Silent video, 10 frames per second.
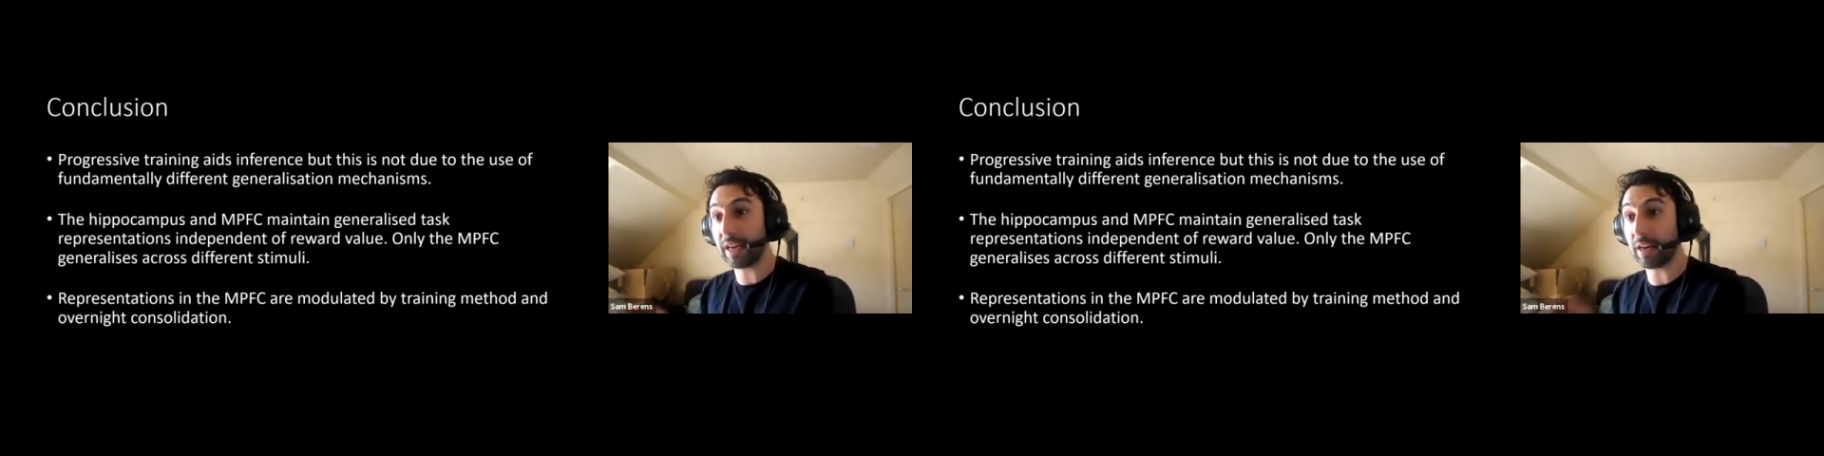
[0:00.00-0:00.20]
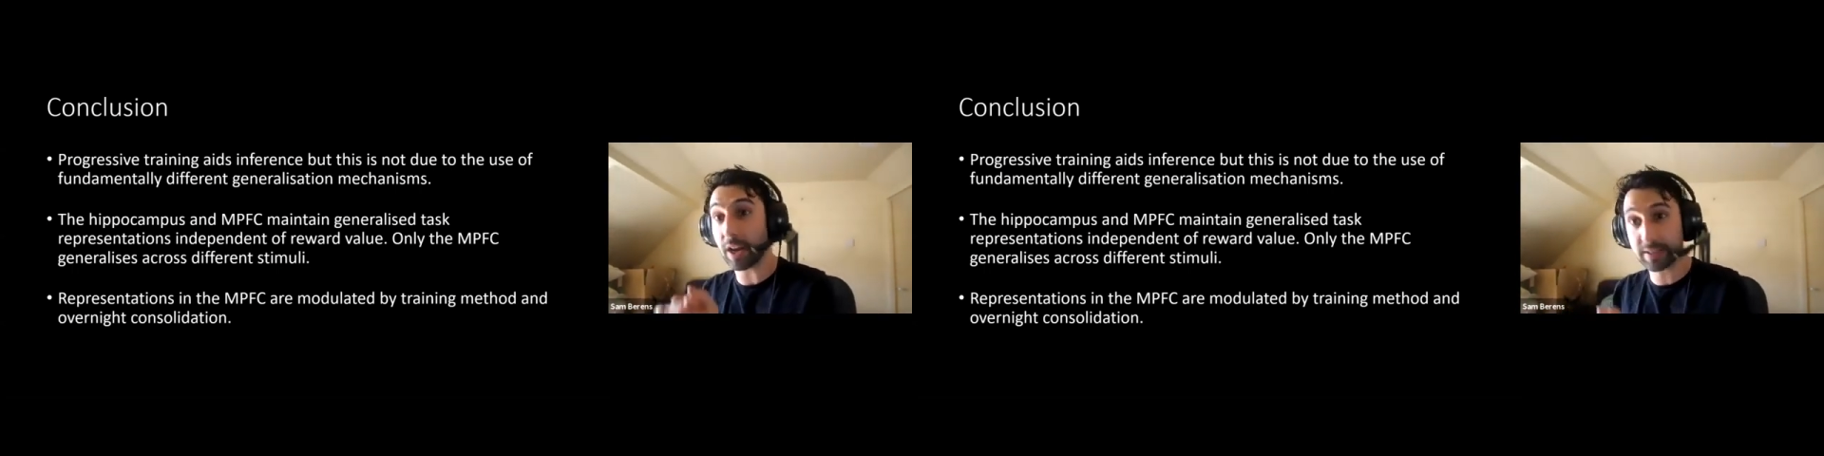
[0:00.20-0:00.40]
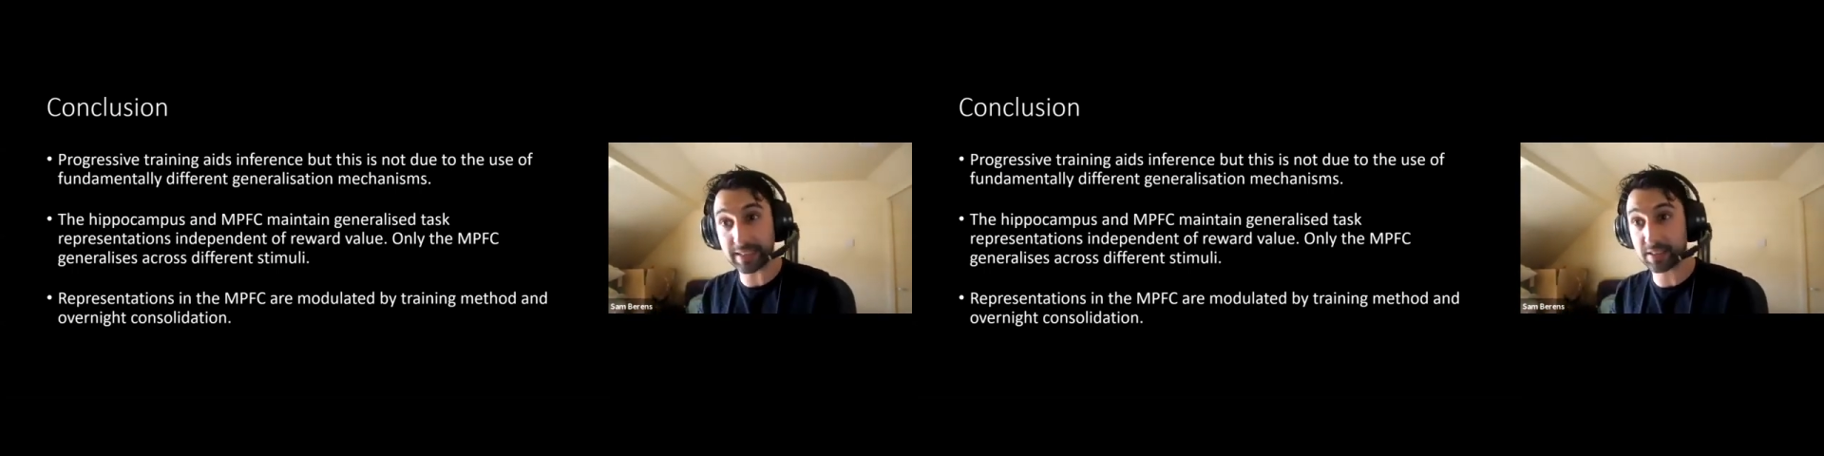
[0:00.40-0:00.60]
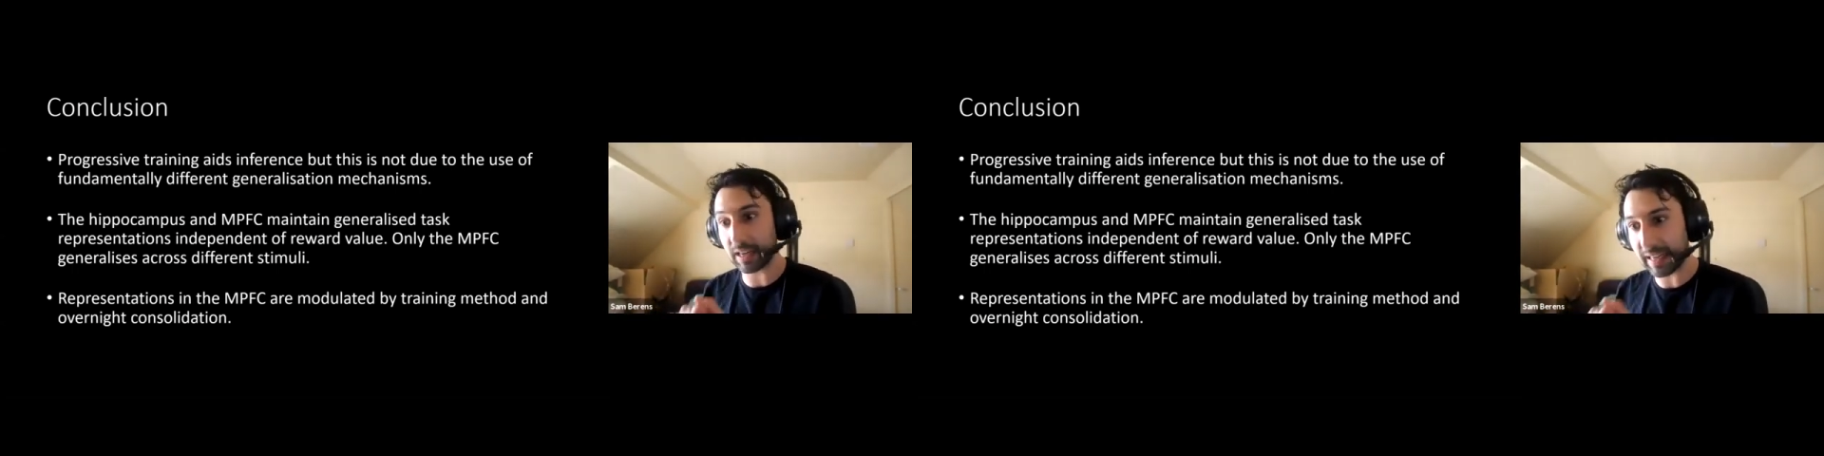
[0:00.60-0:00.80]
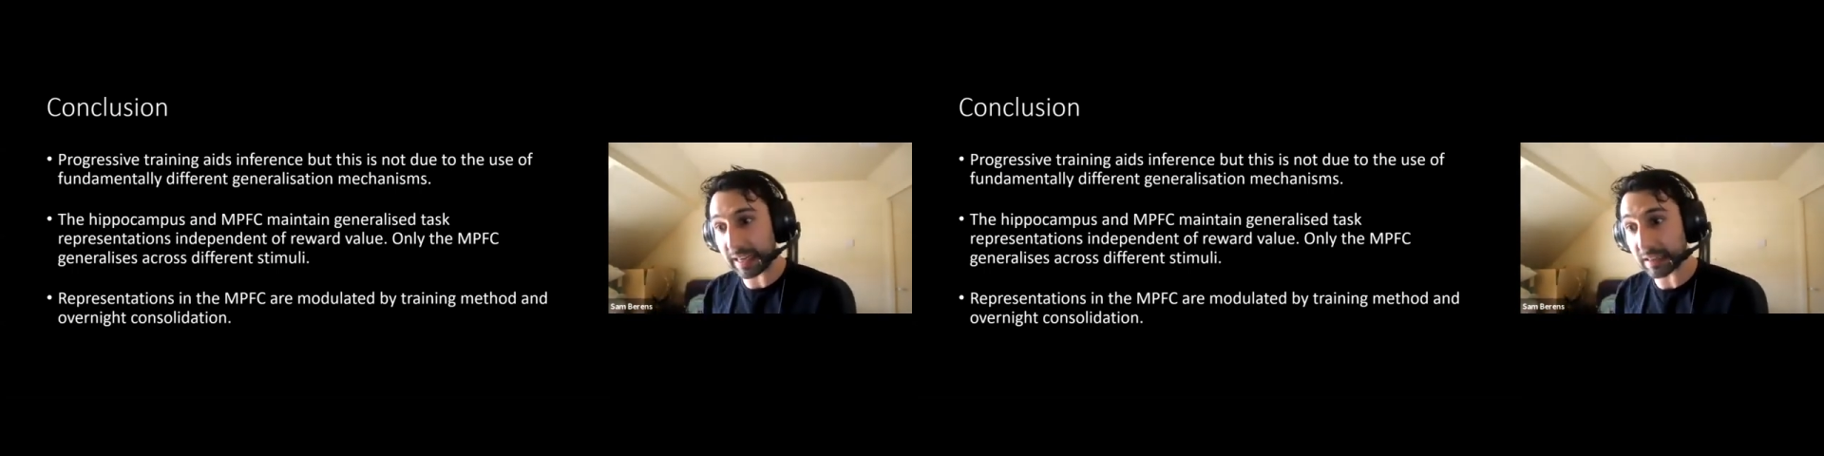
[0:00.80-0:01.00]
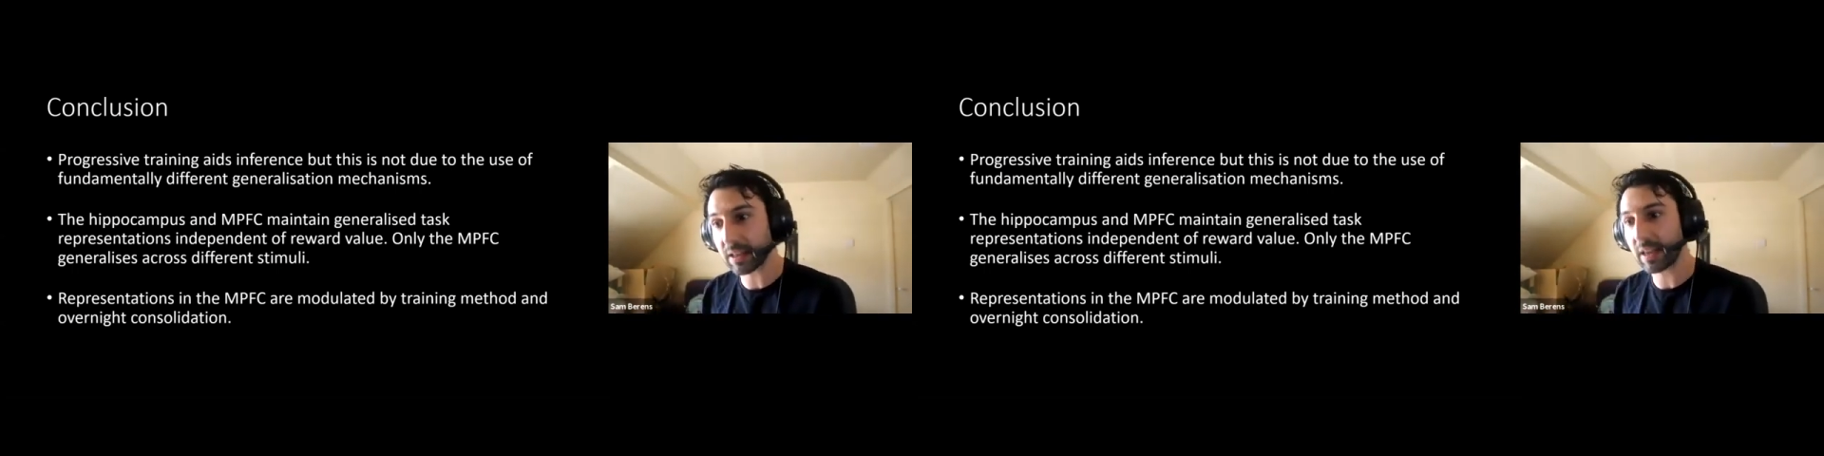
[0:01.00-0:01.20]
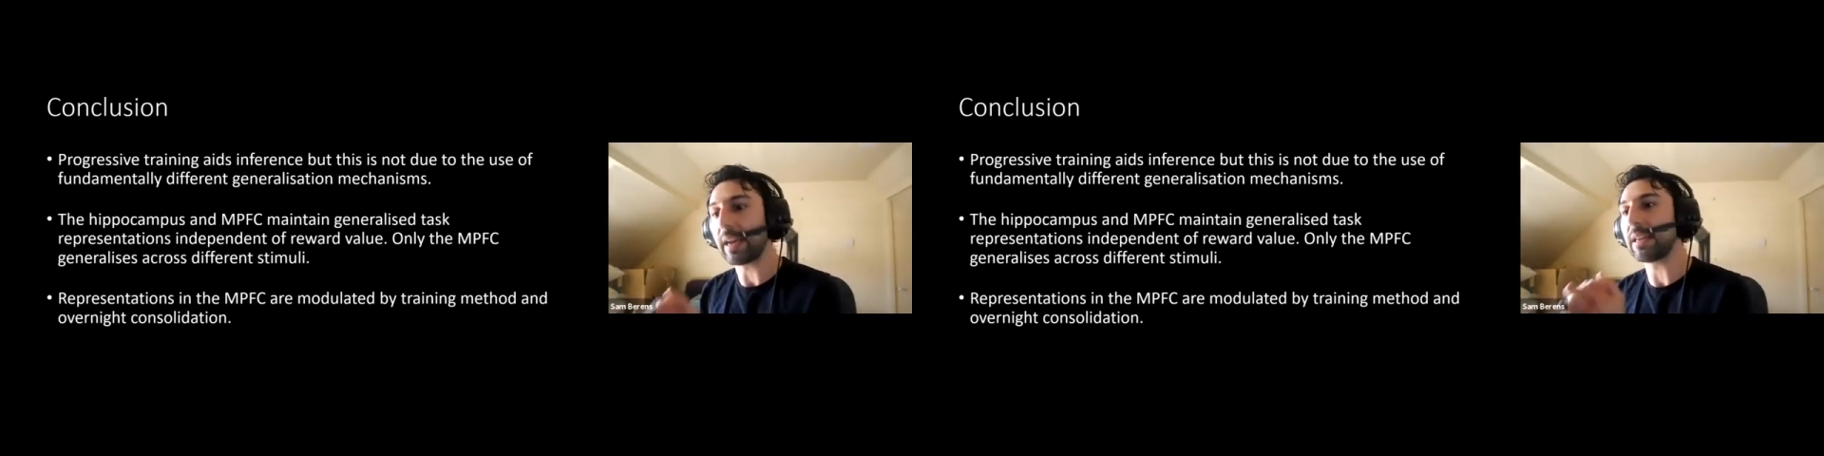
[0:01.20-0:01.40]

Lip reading: in our task at least,